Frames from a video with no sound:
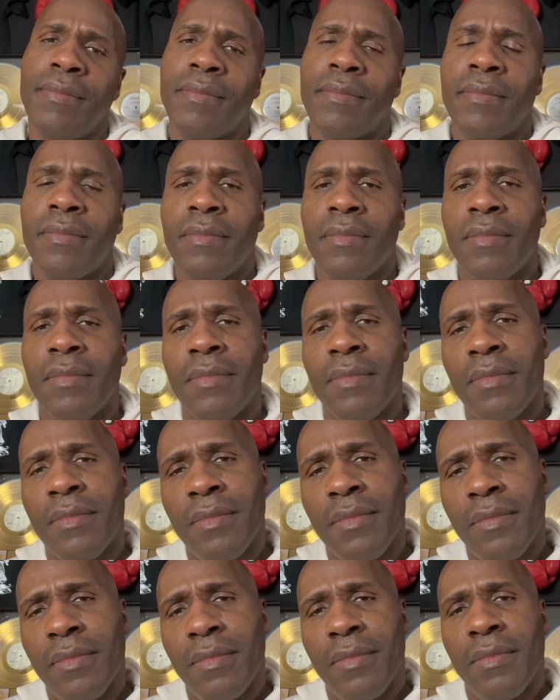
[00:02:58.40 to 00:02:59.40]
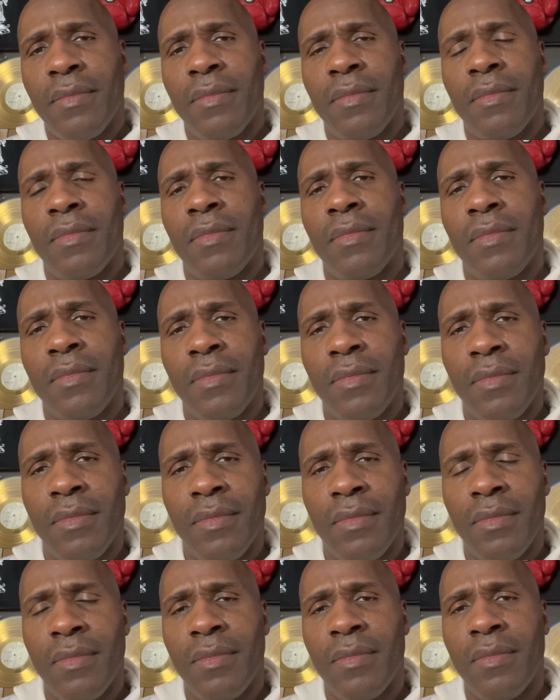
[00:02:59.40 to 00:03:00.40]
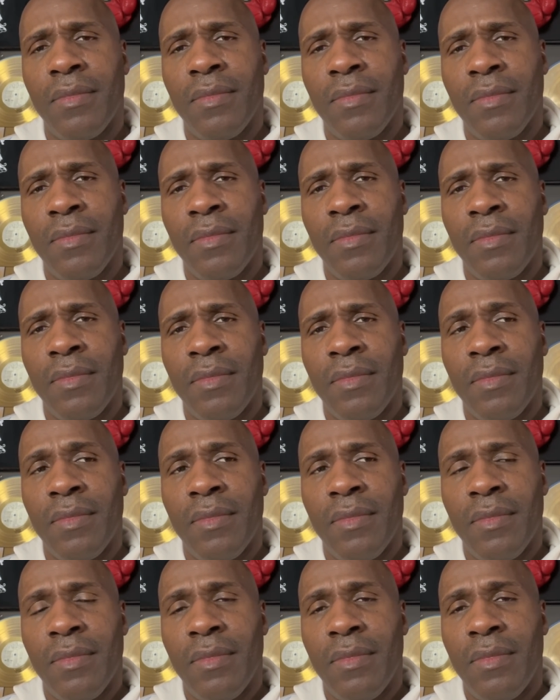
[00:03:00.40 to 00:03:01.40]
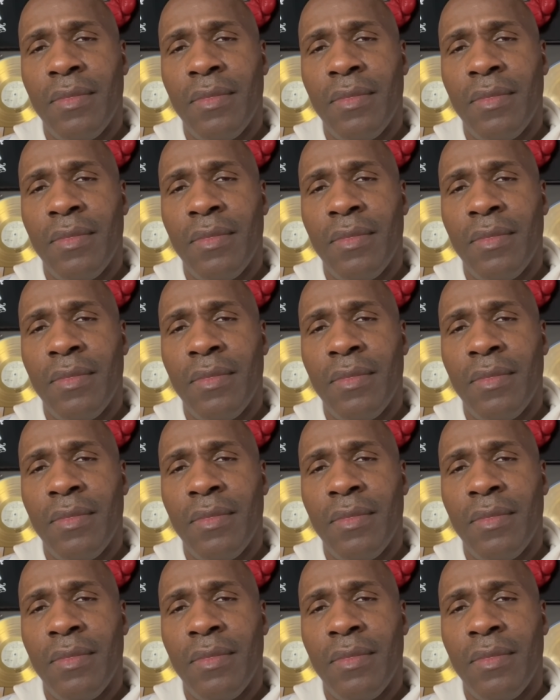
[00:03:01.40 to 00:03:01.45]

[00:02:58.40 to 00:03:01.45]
(no one is talking)